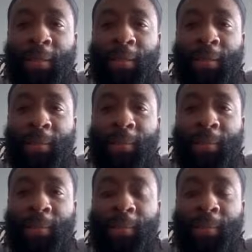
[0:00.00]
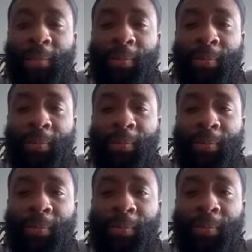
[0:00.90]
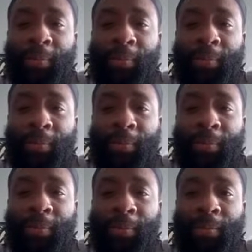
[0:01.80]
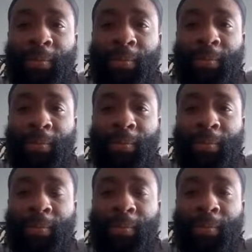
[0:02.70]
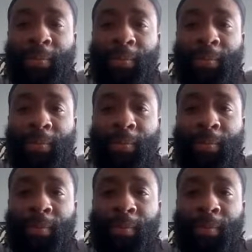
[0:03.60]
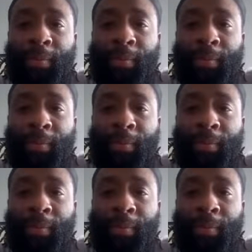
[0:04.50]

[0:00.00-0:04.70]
This person isn't speaking.